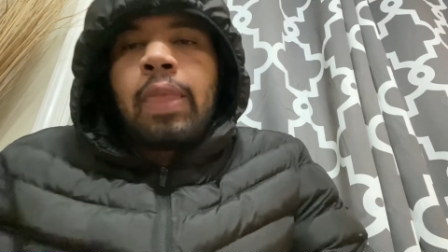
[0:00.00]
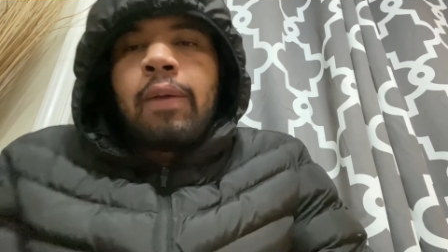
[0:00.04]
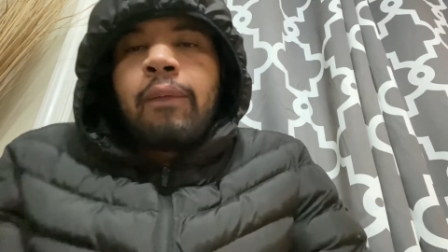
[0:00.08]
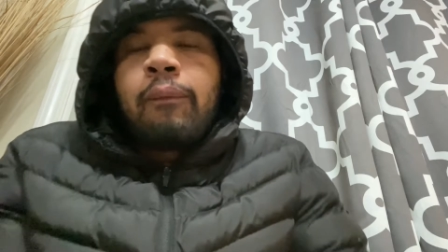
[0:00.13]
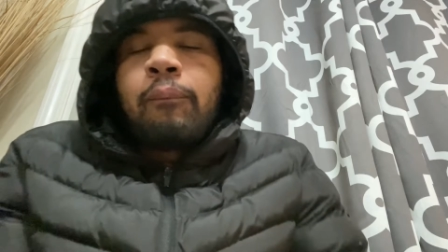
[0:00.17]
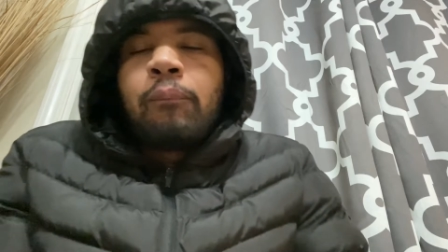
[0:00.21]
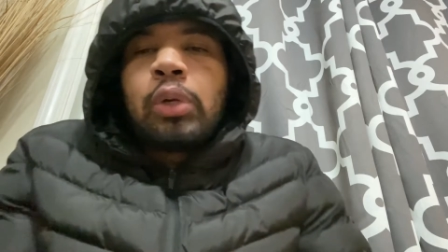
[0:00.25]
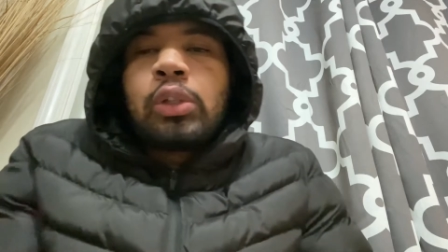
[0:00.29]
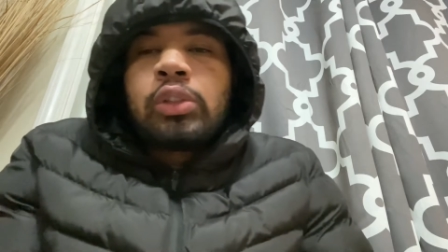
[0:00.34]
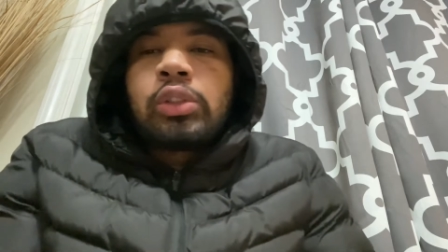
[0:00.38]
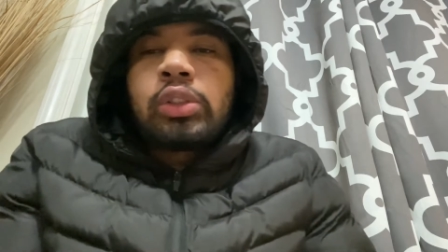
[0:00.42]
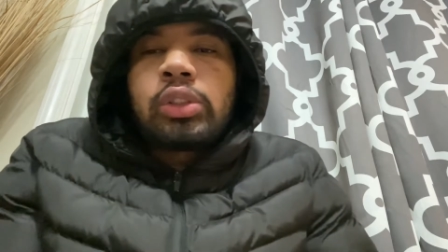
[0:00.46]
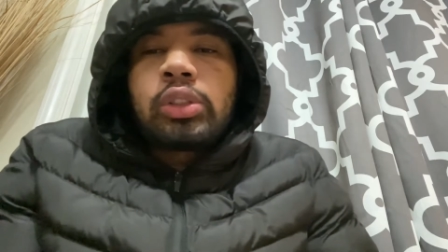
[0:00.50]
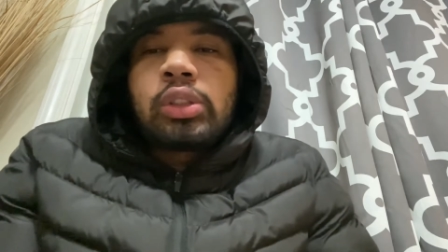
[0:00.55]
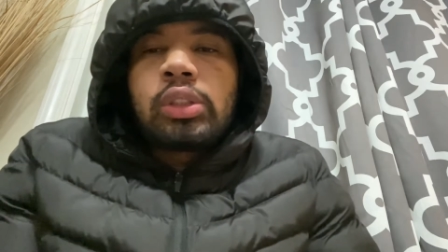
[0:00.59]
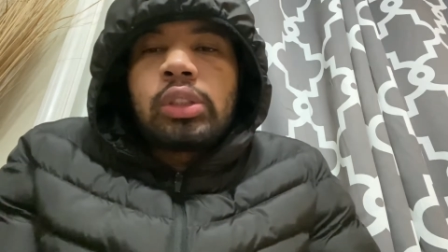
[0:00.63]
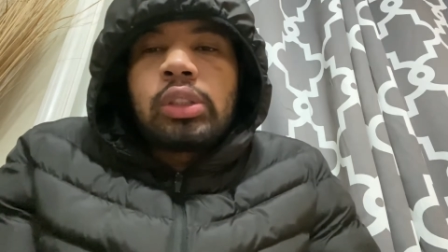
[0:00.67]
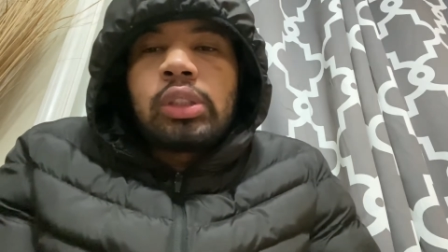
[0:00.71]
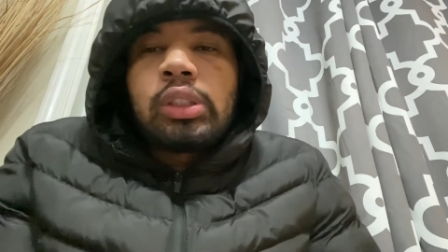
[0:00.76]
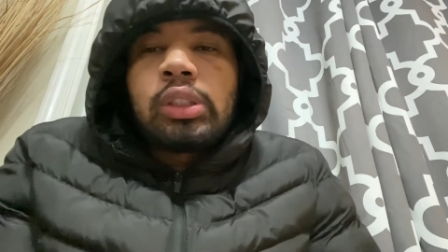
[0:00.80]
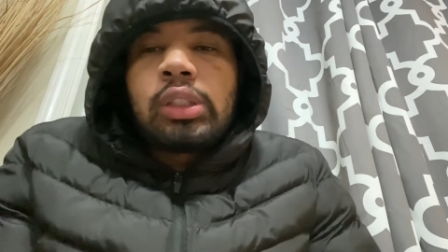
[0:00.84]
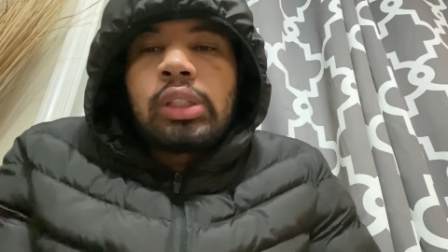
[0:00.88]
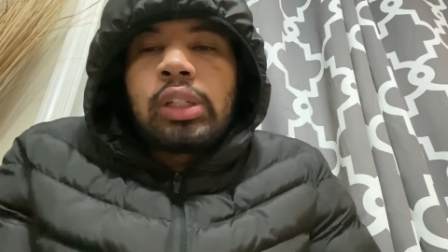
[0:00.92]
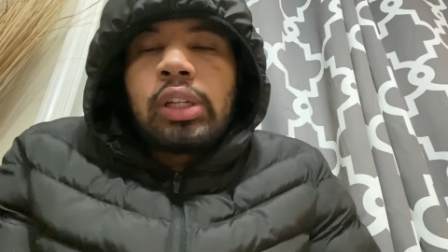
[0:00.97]
What's
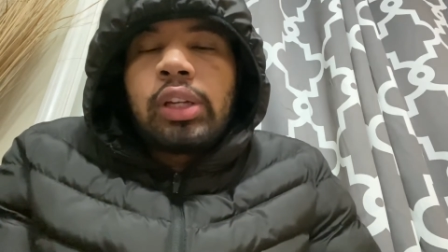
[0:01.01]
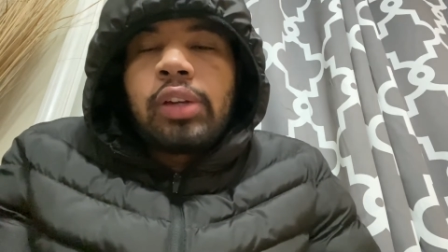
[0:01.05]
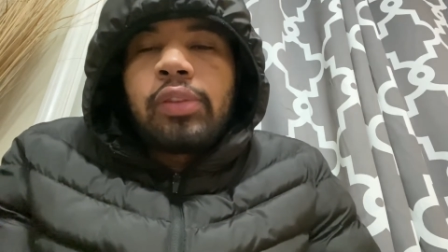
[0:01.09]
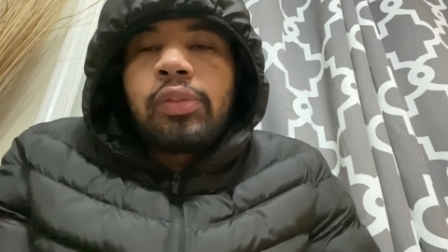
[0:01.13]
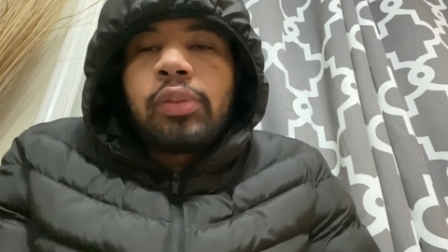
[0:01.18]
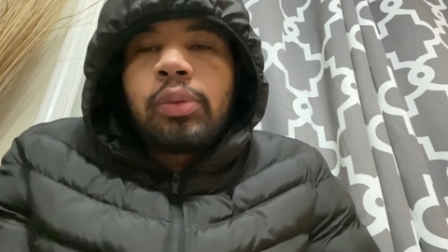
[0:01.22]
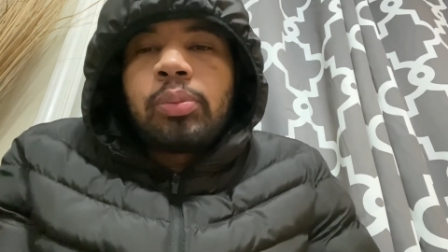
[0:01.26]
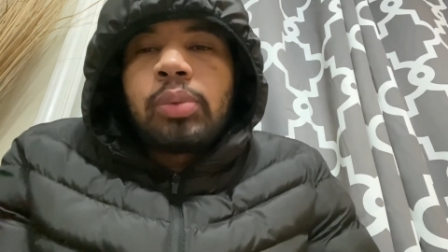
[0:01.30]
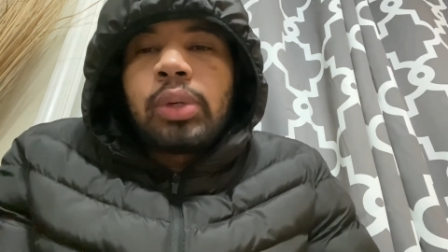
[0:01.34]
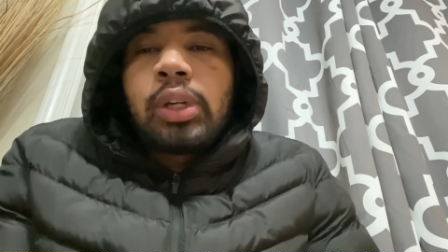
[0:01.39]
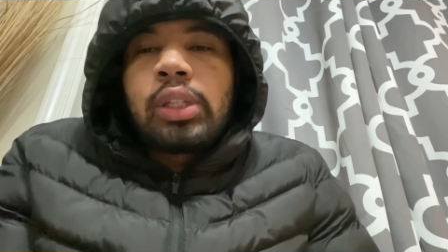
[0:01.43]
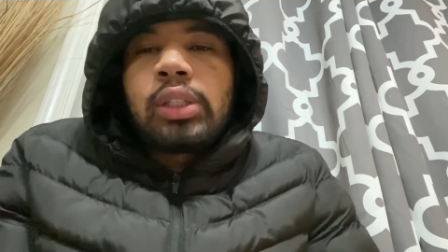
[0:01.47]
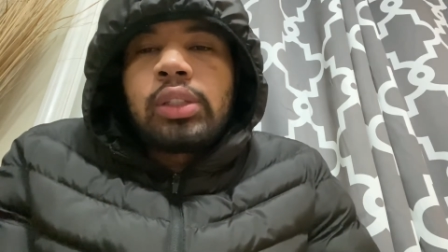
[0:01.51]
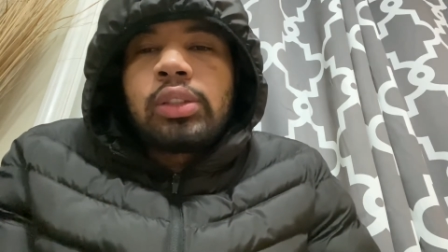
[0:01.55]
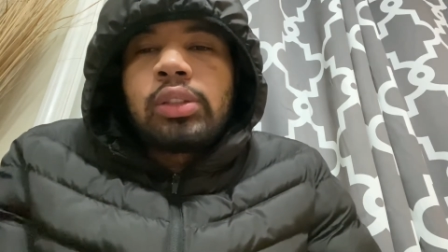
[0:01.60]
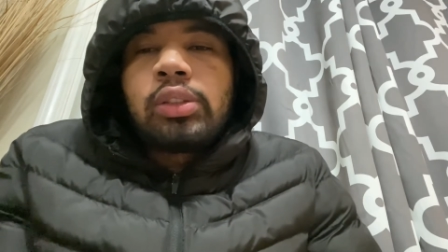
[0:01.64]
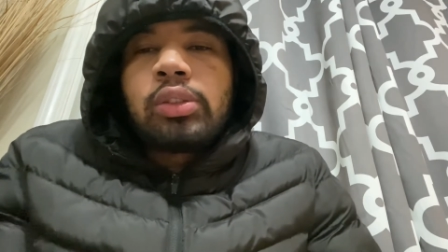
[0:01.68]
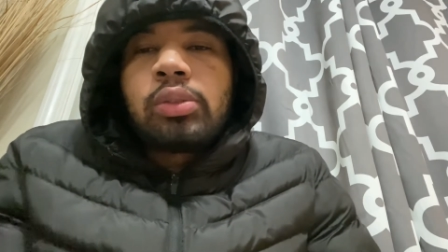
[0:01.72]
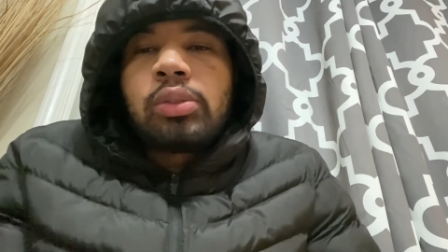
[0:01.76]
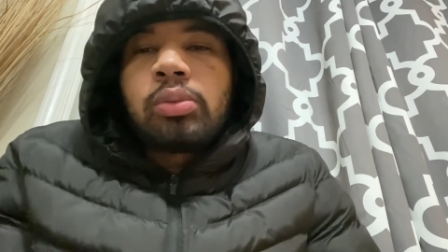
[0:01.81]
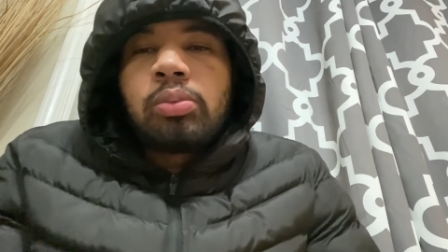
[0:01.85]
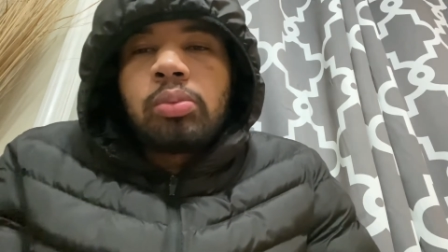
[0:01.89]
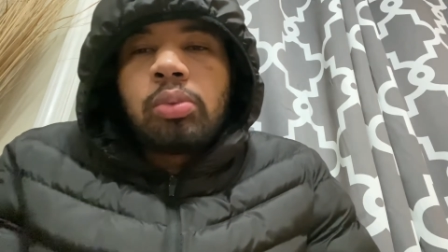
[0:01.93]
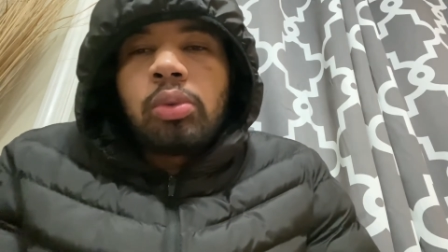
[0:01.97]
good, everybody?
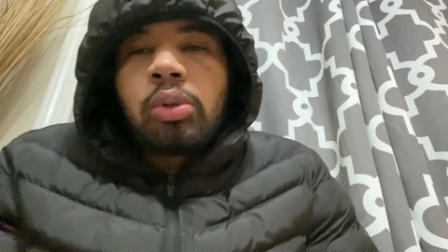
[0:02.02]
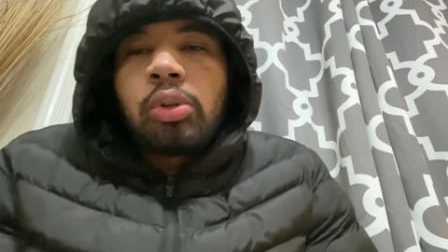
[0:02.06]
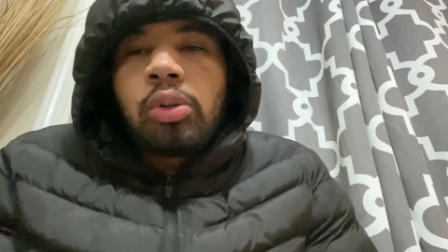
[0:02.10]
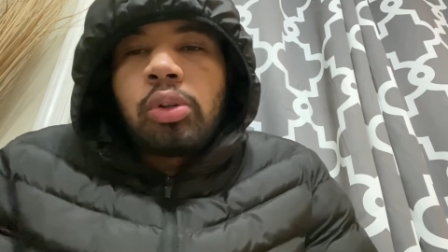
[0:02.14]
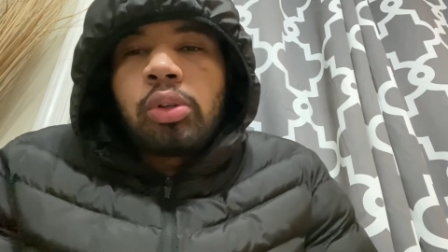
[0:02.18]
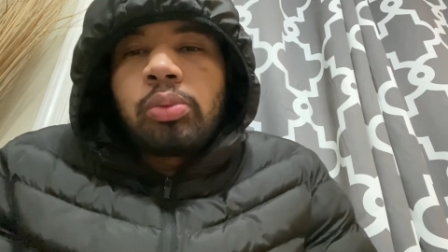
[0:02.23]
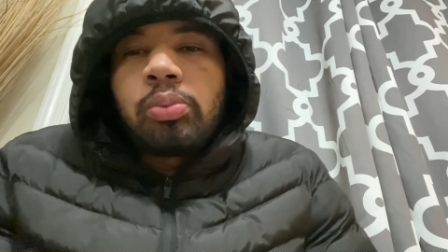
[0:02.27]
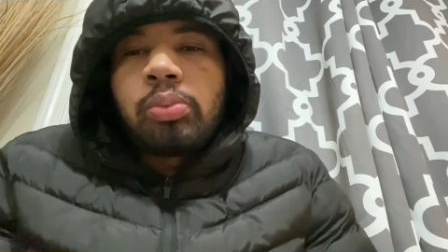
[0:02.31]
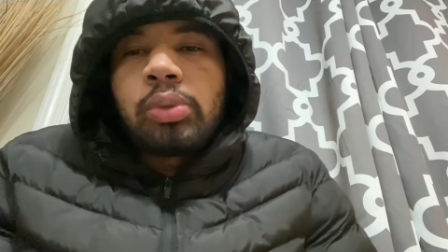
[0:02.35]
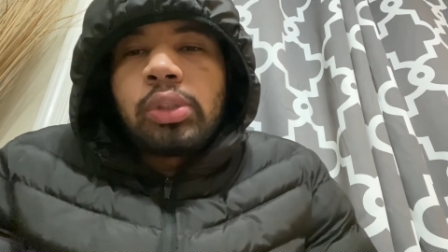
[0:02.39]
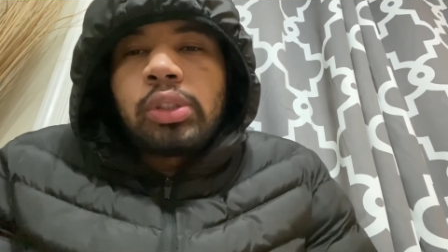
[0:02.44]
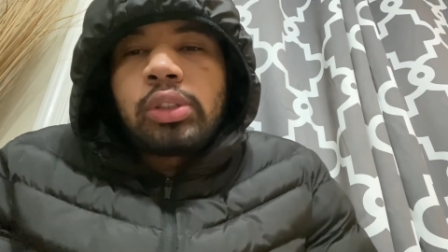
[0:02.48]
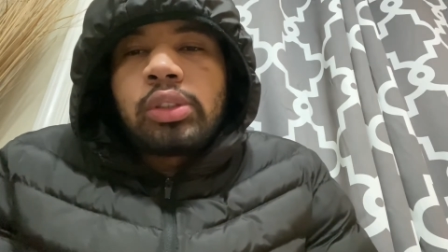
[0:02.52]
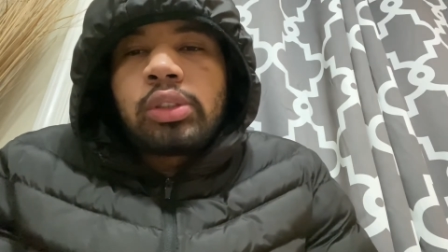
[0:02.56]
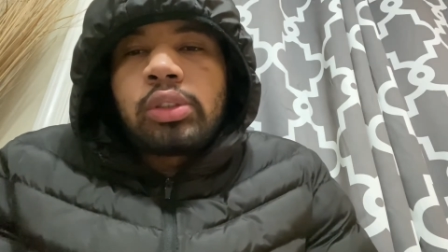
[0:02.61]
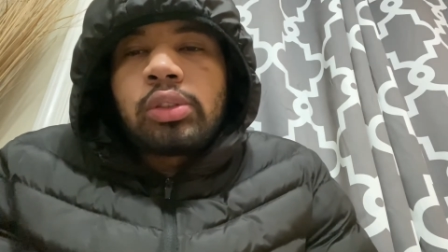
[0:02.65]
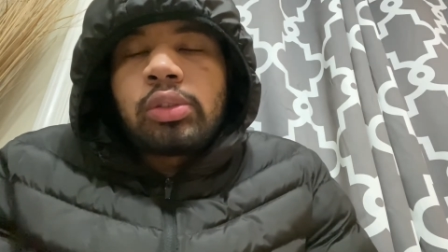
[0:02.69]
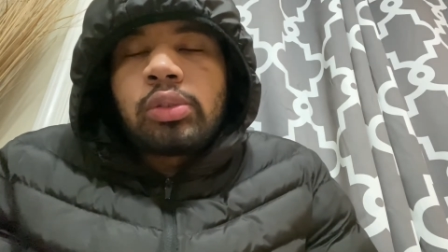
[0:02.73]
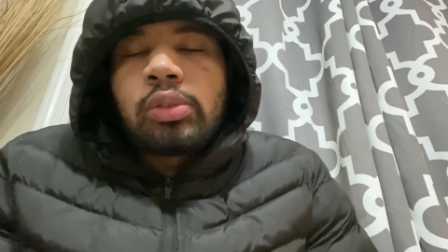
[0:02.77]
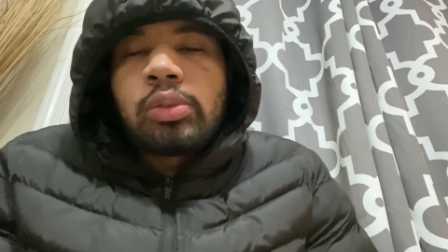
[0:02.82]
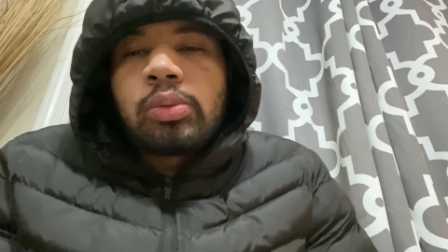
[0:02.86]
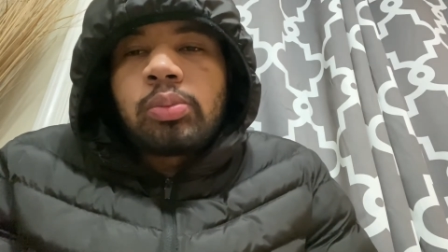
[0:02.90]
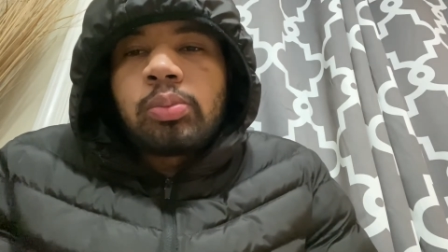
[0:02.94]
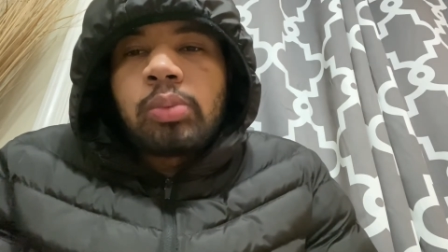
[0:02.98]
It's your boy
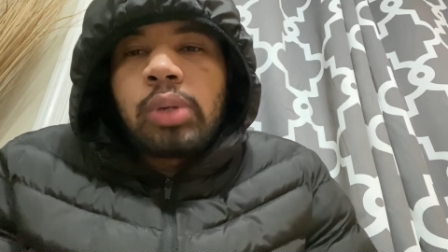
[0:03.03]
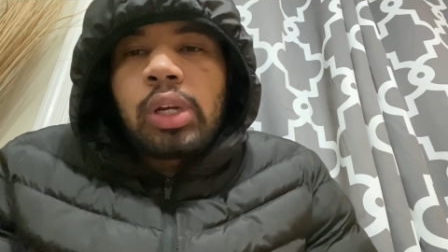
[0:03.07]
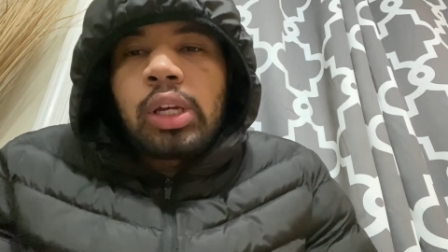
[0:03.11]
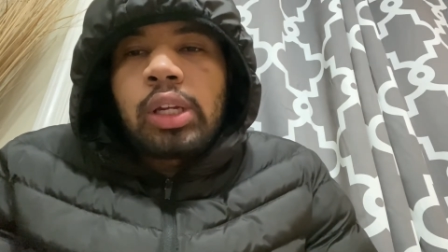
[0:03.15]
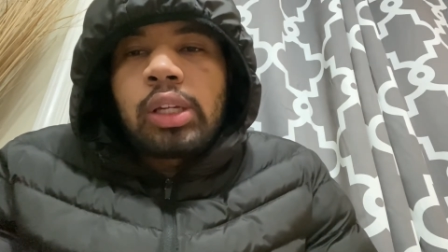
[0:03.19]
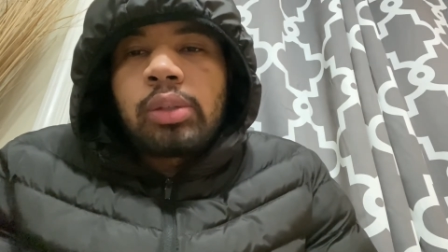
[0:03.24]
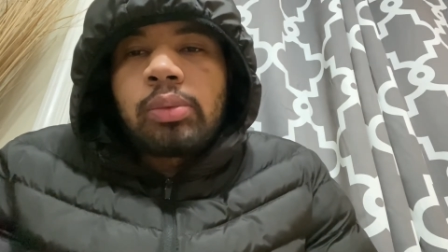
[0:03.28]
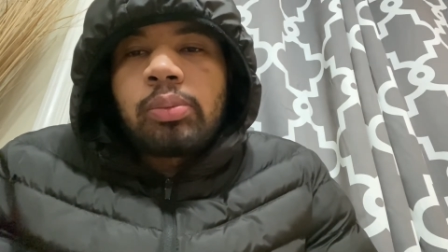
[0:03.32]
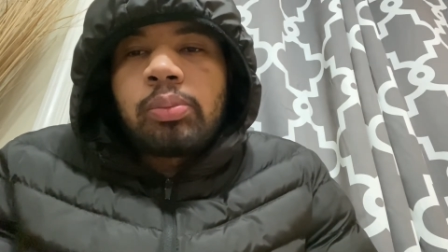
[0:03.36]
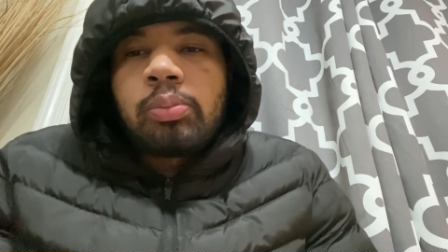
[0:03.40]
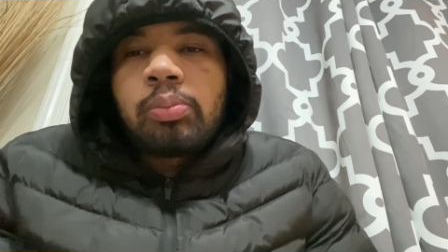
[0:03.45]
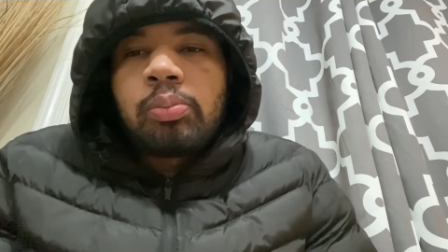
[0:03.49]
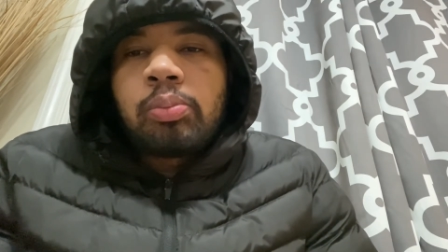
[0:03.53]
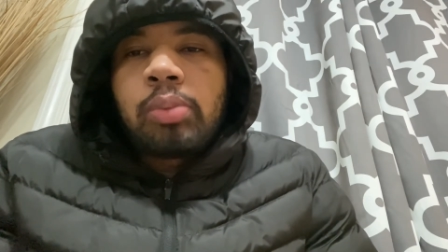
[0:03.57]
Piston Mic